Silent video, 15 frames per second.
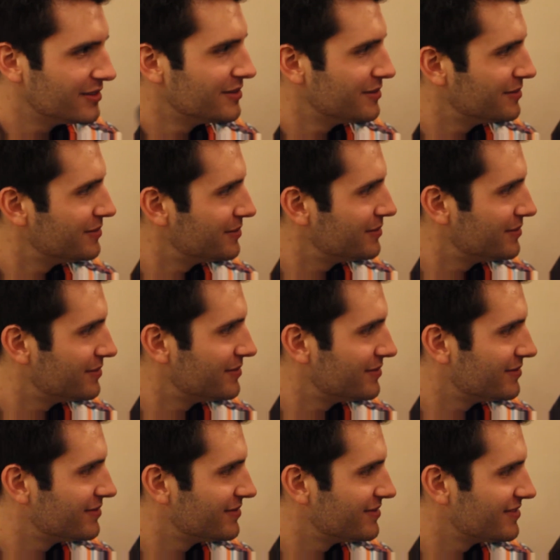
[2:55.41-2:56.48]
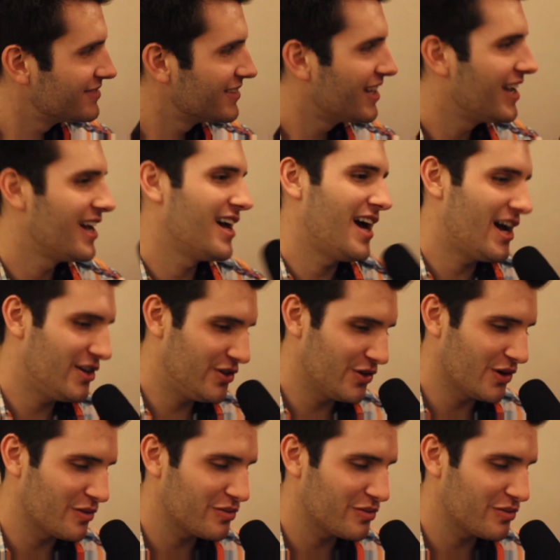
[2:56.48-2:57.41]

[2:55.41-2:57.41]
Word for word: So you play guitar. I do.